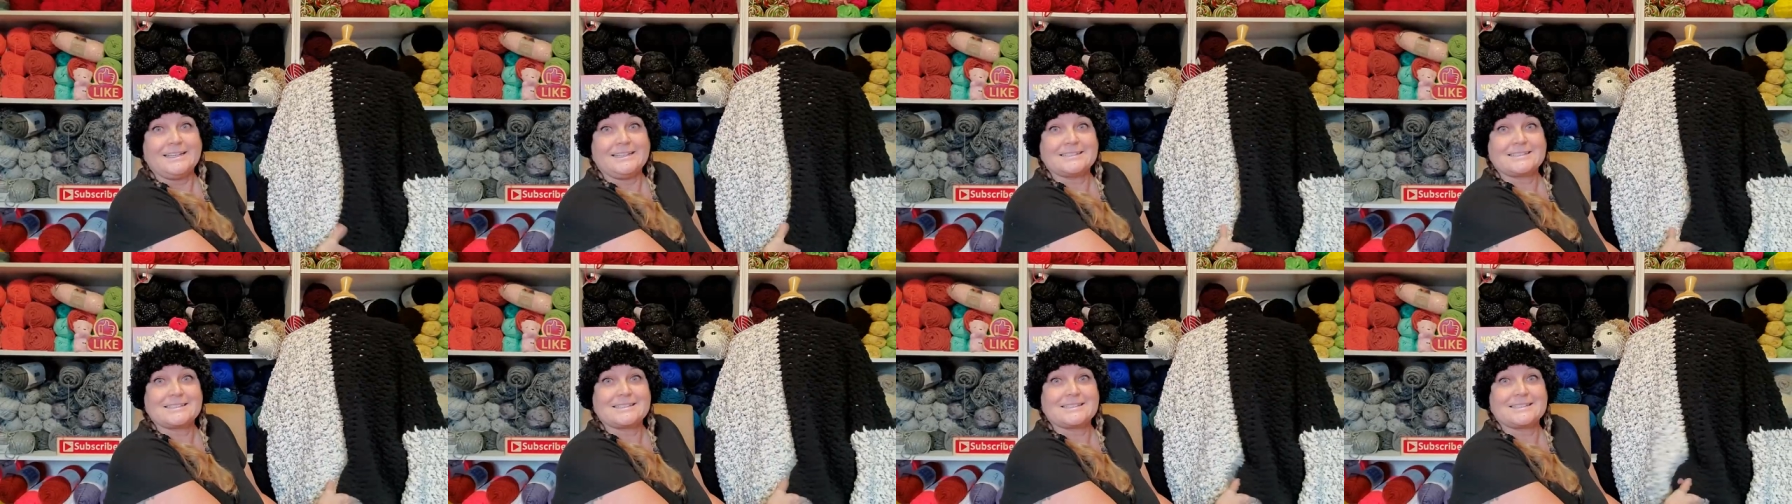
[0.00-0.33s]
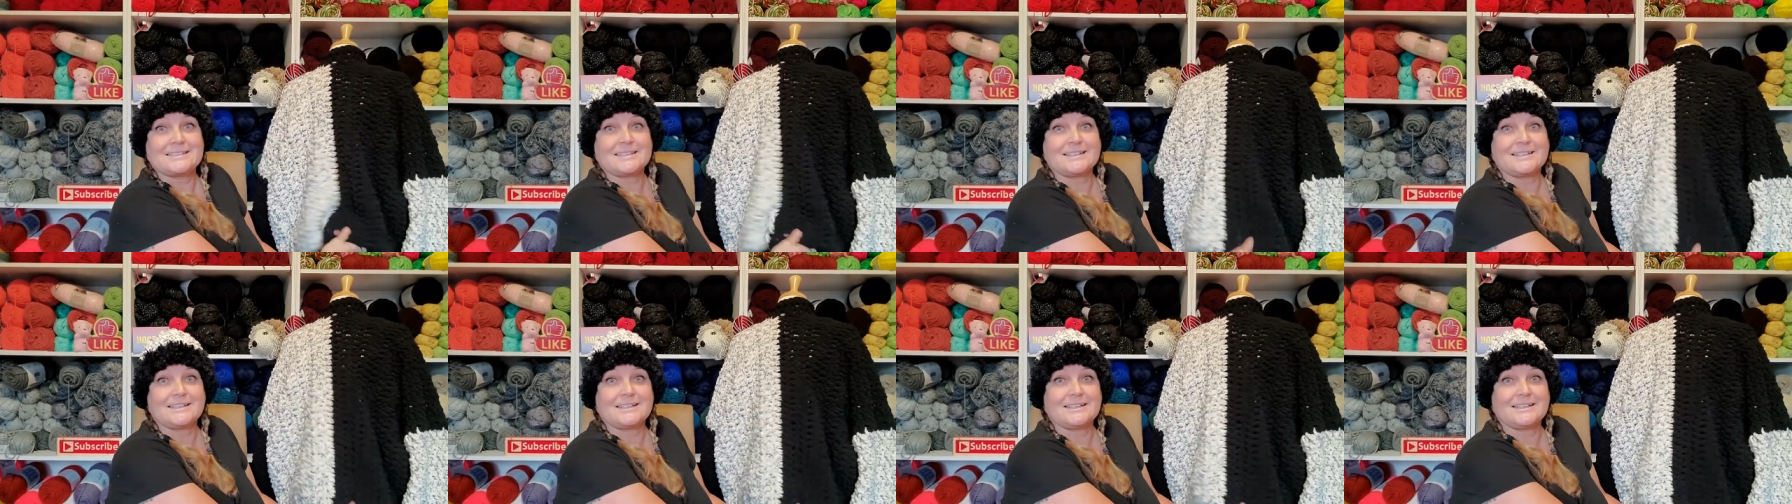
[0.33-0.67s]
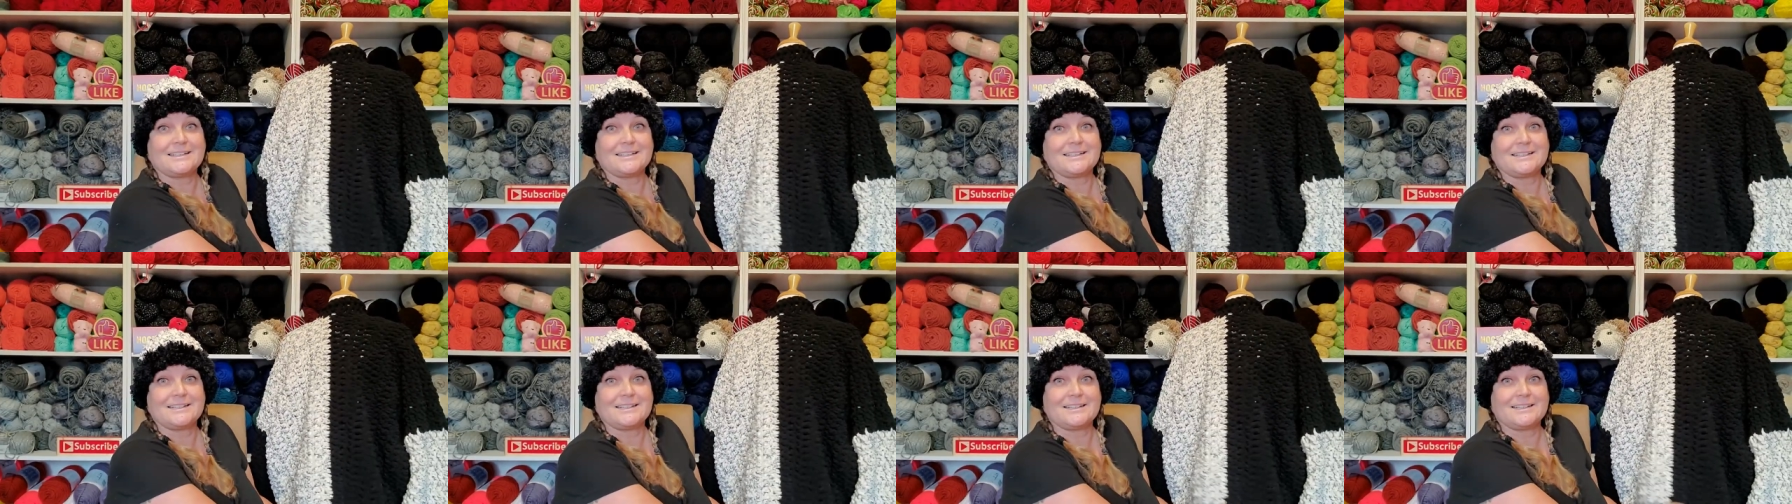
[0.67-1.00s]
it's
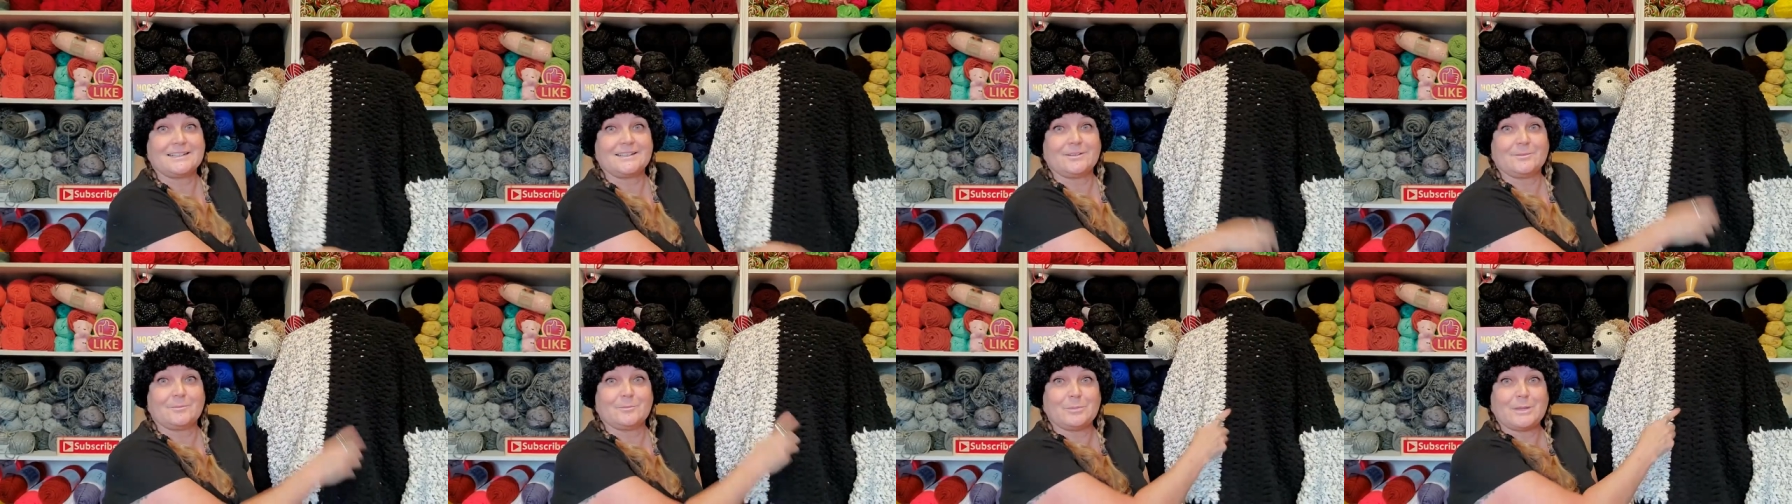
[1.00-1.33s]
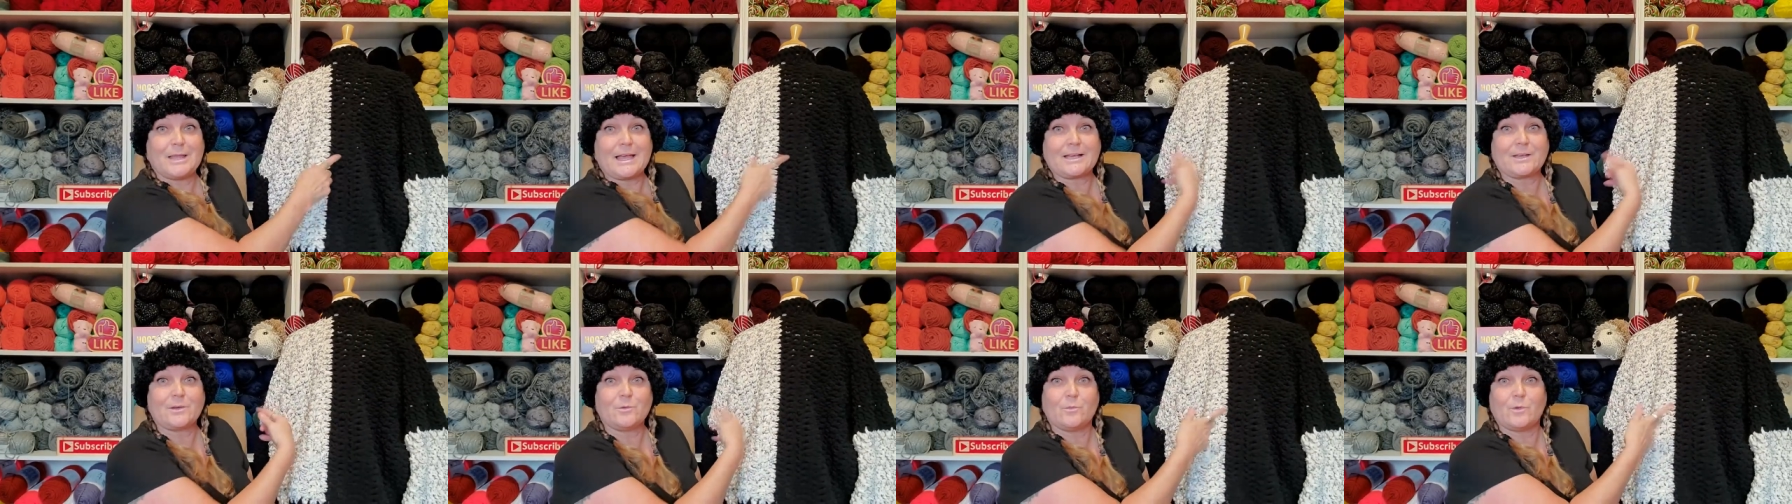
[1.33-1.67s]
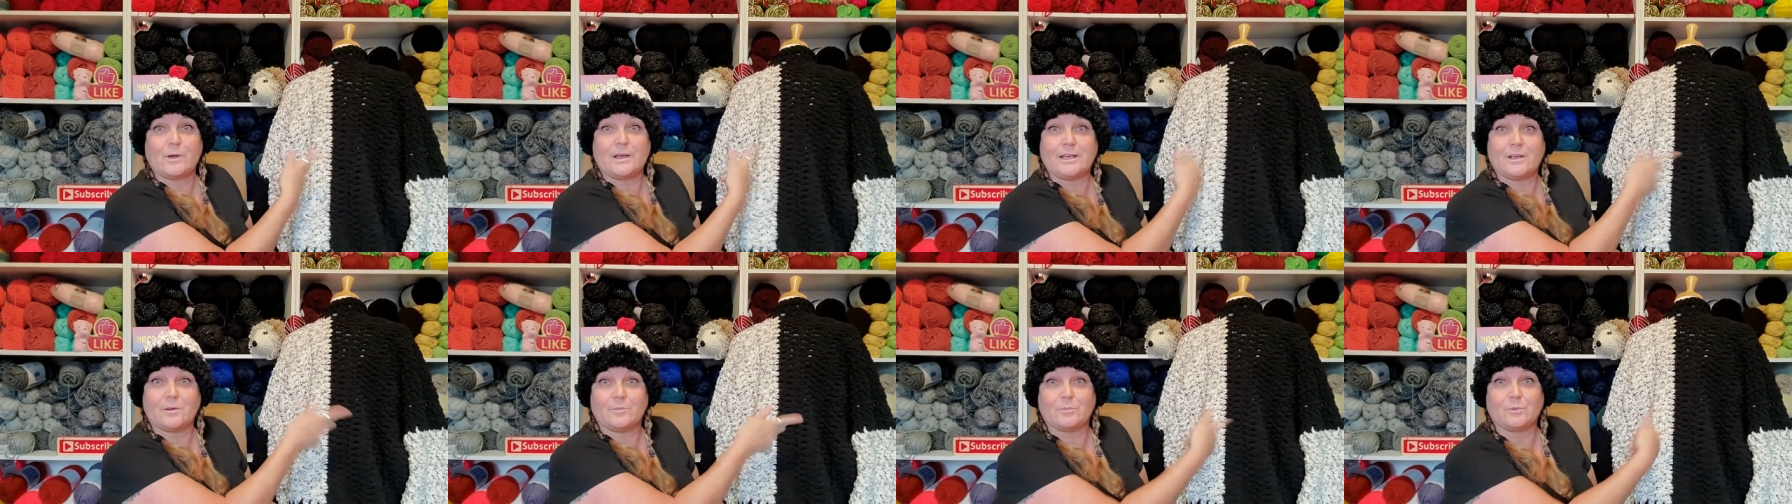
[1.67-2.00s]
black and
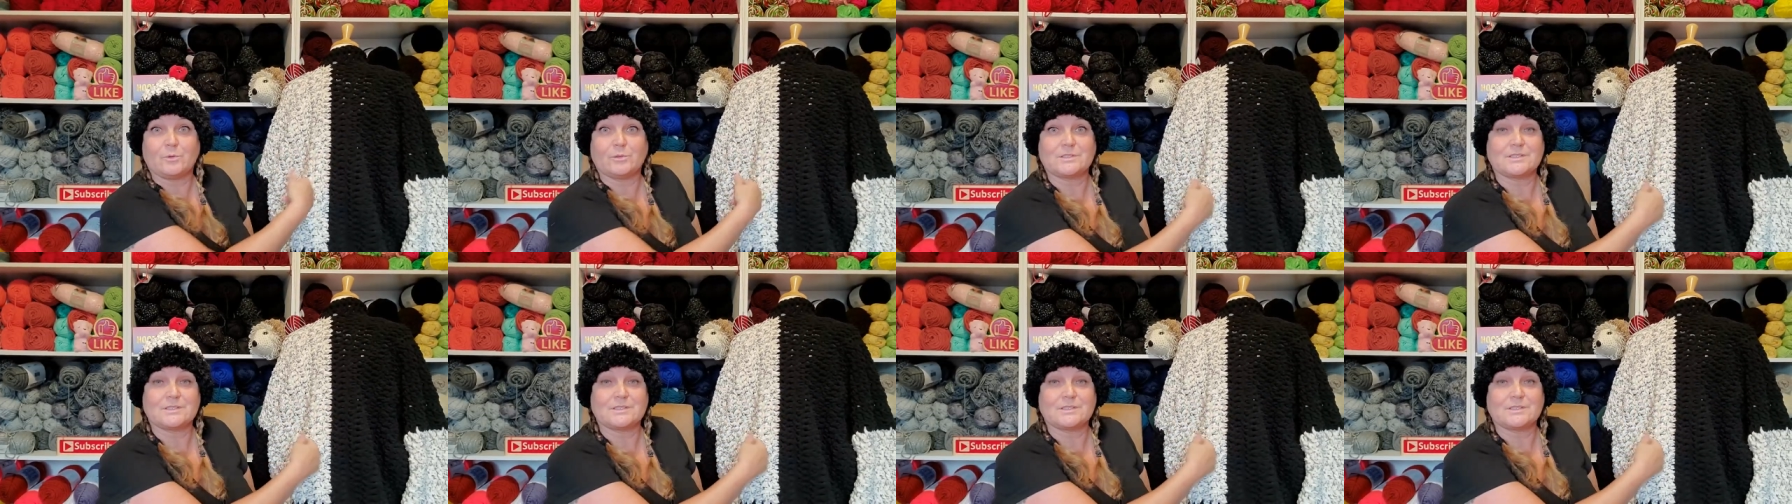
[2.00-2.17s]
white on both